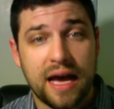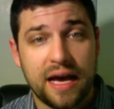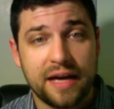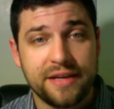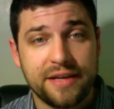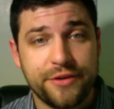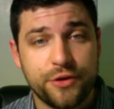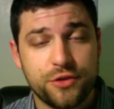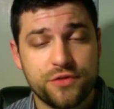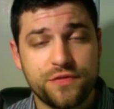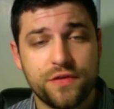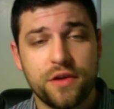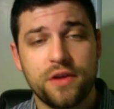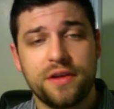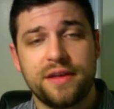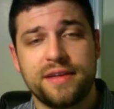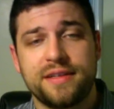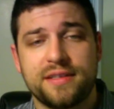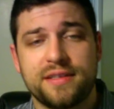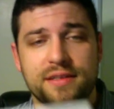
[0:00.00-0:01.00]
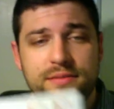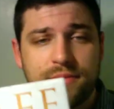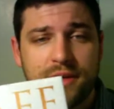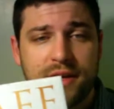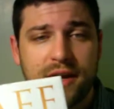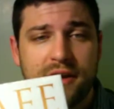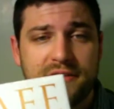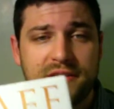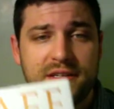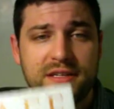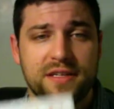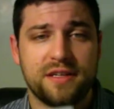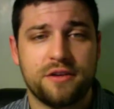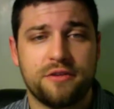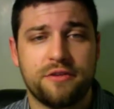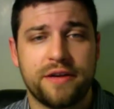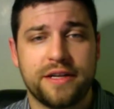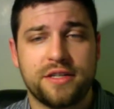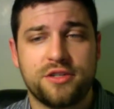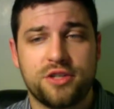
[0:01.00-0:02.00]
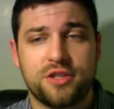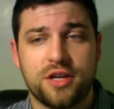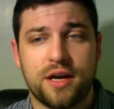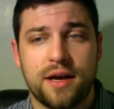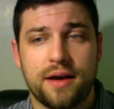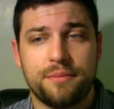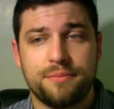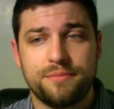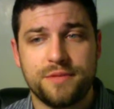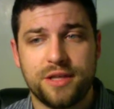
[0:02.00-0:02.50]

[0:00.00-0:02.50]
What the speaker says: useful, and McCarthy did a great job,